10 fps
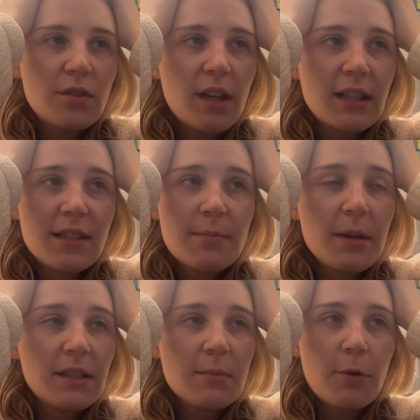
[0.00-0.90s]
like, this
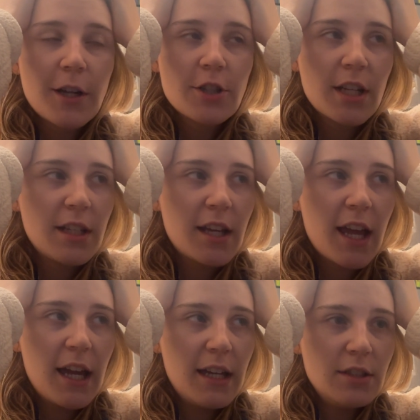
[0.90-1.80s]
big depression
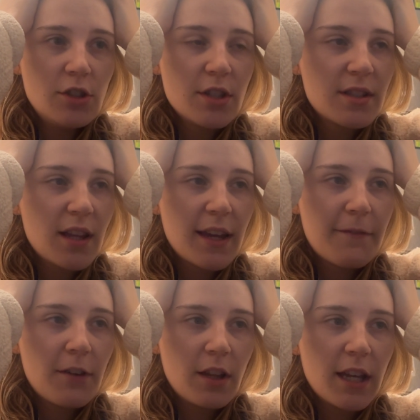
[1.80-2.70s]
and just, like,
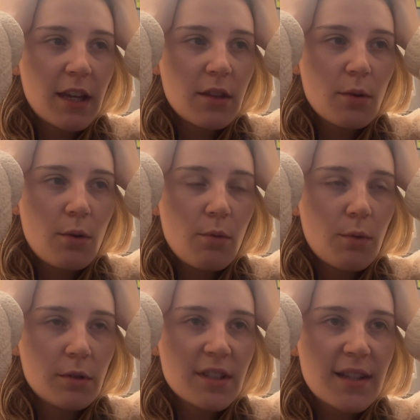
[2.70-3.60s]
feel like the whole
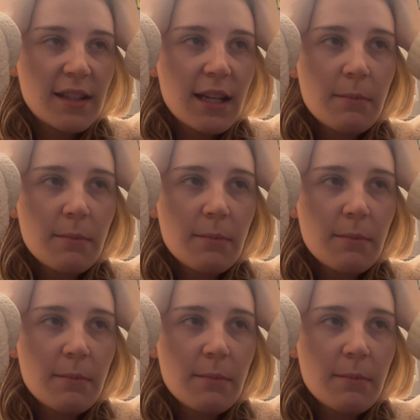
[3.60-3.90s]
world is ending.